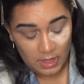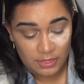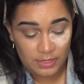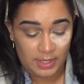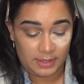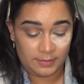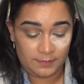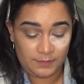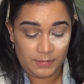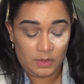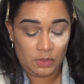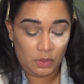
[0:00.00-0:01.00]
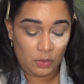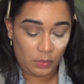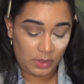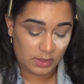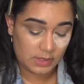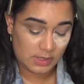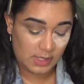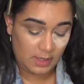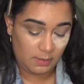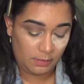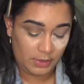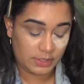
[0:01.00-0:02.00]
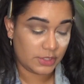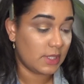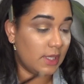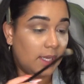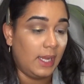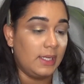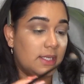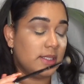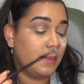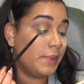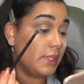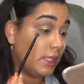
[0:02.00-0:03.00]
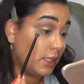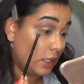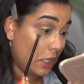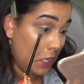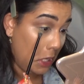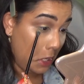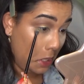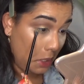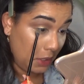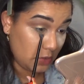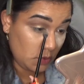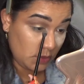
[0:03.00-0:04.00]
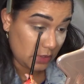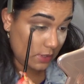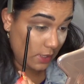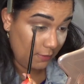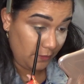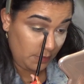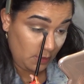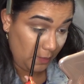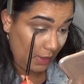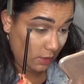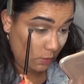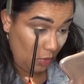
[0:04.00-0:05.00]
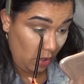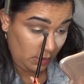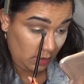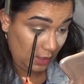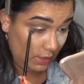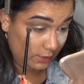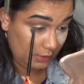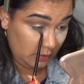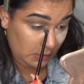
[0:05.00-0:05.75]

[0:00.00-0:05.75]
And then, with the same brush, lightly dip it in and do the same for the bottom waterline.